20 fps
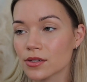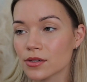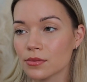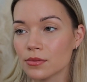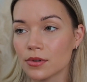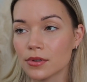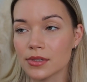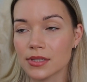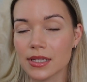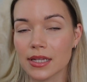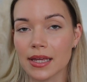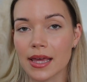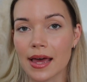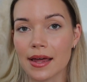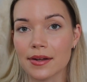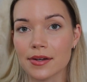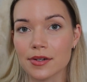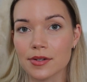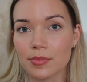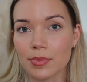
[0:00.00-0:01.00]
towards the
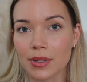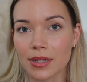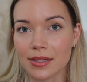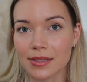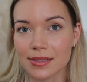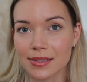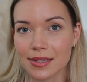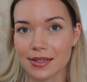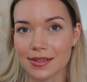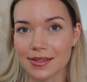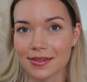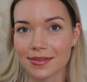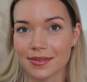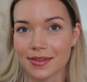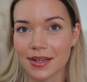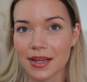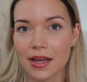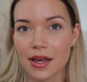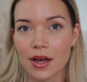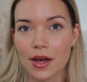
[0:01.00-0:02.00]
end because there's
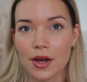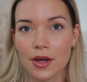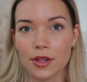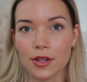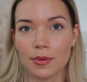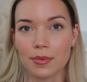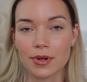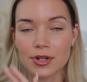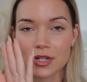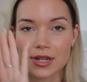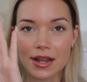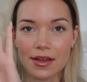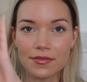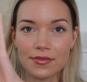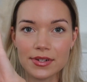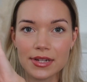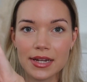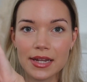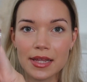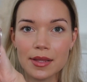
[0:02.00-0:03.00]
not much left
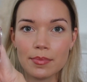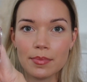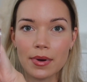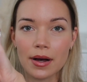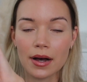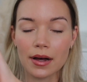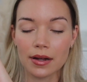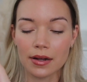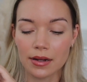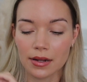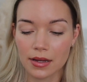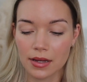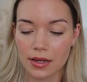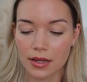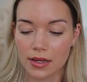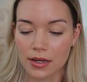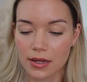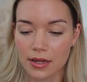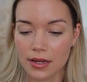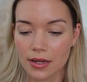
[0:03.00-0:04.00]
in it, but
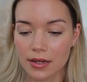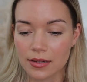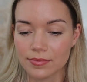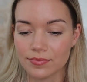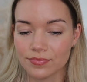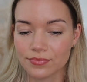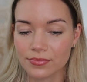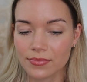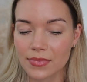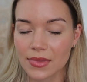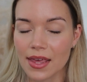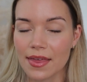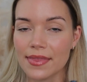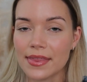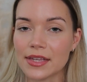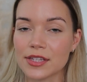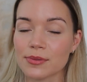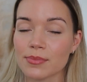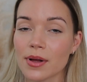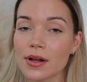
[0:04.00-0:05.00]

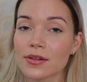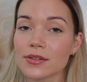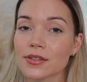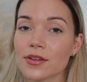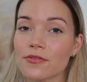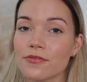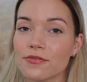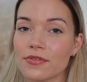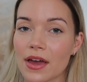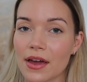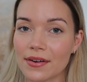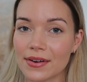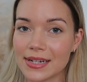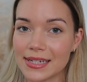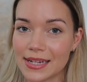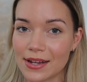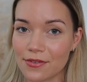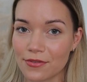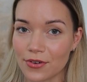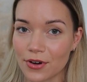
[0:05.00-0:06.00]
this smells very
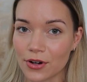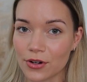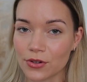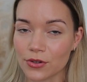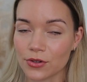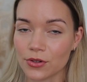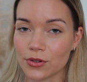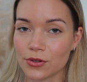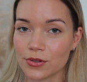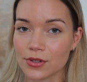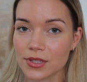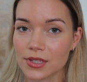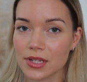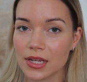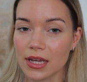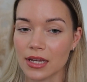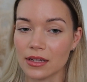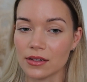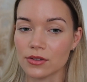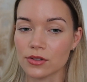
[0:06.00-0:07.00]
different on your
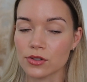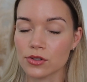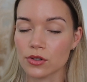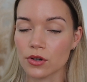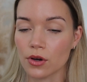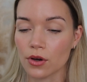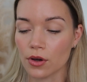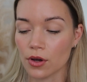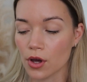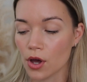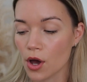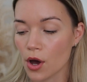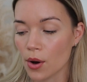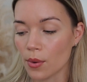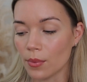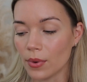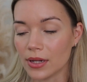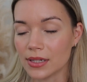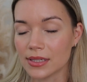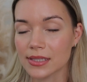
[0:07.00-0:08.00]
skin. So
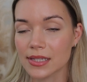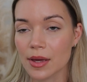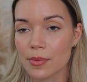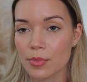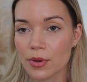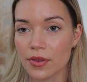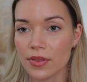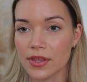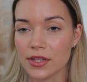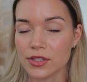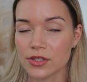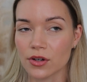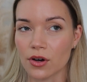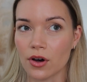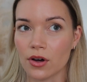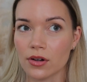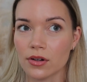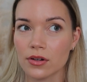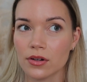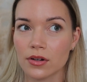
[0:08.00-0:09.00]
once I put this
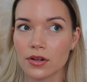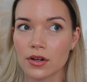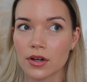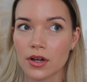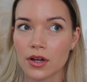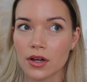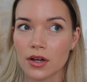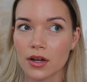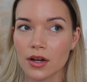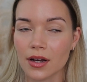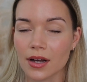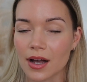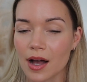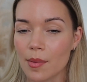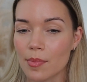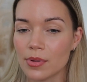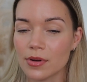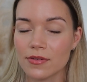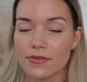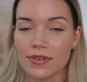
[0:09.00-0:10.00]
on, a
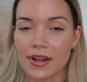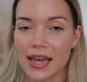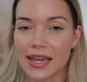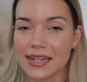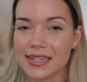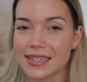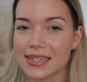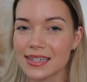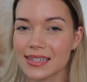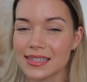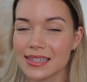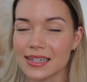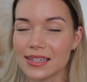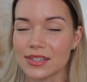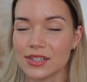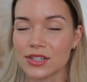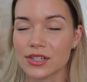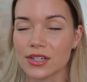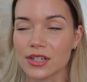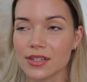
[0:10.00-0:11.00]
couple of laters, it's